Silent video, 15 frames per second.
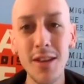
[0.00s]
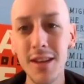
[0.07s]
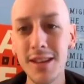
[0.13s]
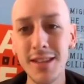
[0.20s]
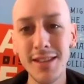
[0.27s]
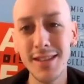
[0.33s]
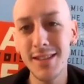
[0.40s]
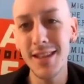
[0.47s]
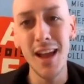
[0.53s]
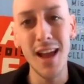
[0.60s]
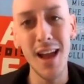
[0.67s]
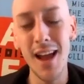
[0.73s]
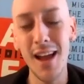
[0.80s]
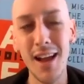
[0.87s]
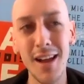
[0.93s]
it's
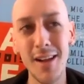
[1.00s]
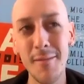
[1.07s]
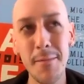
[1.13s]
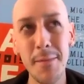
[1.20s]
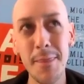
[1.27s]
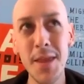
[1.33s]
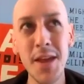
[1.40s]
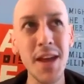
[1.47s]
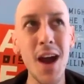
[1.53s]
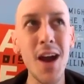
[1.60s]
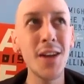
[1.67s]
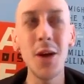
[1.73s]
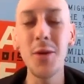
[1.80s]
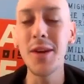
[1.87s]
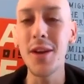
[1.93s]
you
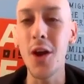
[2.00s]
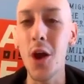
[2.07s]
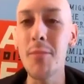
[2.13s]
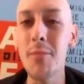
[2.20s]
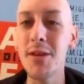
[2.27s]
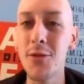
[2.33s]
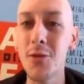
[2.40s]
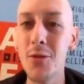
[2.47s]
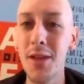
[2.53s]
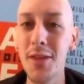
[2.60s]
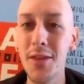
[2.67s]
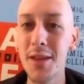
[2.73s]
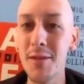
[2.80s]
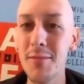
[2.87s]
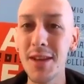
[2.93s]
can't go in hoping for one
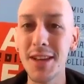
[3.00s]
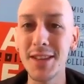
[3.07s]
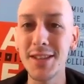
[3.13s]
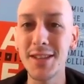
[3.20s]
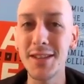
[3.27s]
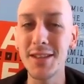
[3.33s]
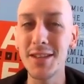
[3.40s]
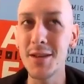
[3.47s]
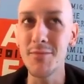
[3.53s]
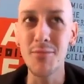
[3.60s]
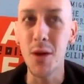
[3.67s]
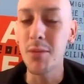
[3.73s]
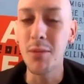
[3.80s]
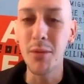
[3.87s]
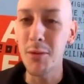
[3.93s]
thing because you
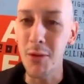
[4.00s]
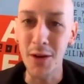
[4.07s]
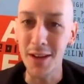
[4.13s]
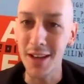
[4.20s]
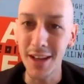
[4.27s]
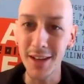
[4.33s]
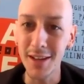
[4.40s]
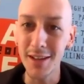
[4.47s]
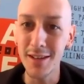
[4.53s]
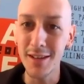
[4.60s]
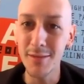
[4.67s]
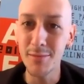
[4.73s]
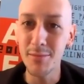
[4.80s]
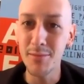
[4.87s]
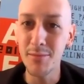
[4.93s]
probably won't get it.
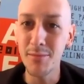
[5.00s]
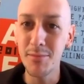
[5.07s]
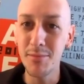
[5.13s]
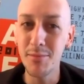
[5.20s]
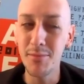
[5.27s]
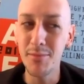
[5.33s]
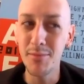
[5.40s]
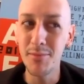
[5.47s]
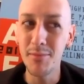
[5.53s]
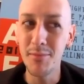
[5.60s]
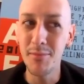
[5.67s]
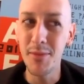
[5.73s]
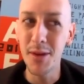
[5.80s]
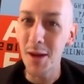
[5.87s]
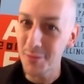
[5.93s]

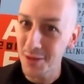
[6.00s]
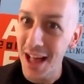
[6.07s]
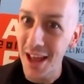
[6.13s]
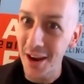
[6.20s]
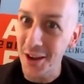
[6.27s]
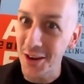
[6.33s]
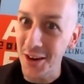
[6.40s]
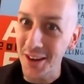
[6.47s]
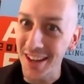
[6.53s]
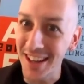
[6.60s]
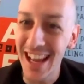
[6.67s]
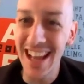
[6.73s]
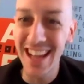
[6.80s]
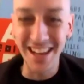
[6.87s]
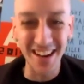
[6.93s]
But I'm glad I got
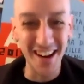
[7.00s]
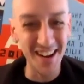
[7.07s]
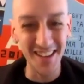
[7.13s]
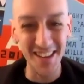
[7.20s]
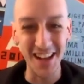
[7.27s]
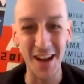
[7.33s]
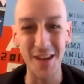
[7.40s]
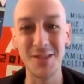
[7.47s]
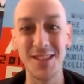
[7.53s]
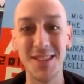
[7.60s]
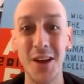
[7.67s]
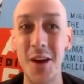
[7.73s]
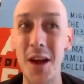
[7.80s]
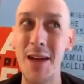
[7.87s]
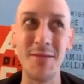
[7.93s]
it, like I was
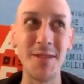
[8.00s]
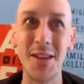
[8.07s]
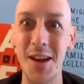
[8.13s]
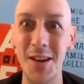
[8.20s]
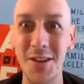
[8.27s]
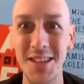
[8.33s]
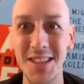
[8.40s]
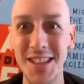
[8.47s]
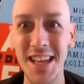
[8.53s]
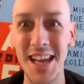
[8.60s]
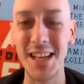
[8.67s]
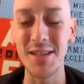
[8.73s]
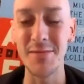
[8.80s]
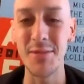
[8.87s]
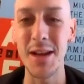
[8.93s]
so happy that I got to the
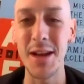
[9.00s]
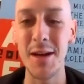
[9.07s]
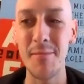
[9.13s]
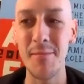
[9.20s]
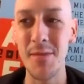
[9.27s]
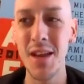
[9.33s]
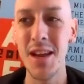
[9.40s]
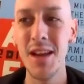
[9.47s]
end. But